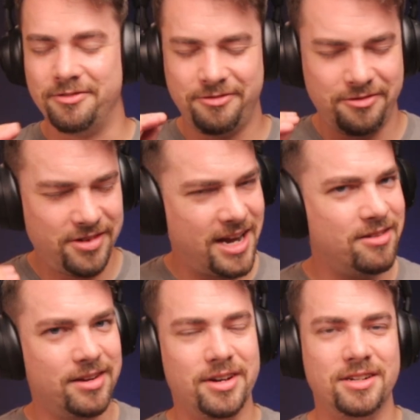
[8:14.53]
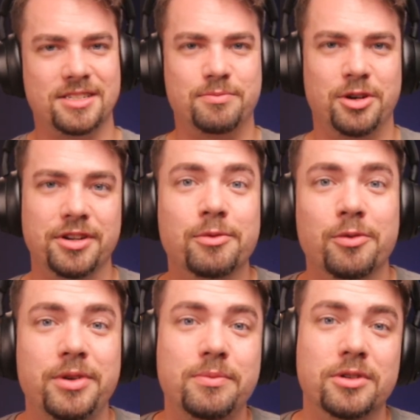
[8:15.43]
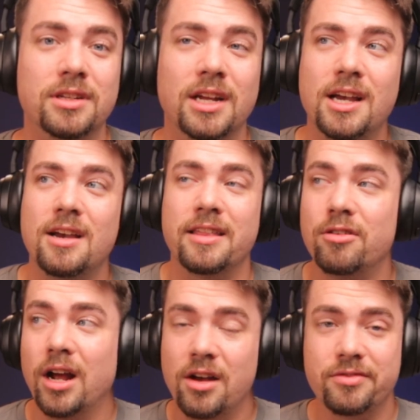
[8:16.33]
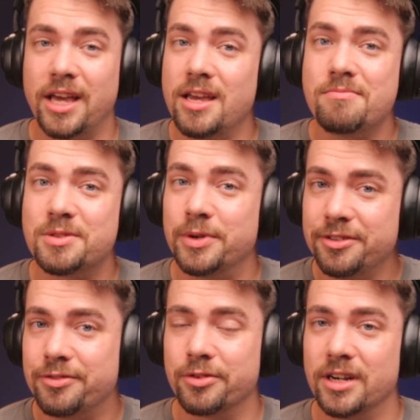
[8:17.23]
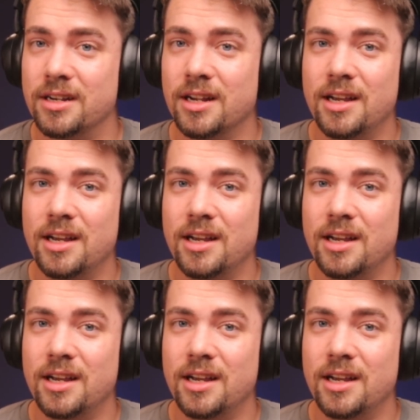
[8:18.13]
very, very small number of people. They don't have games built for it.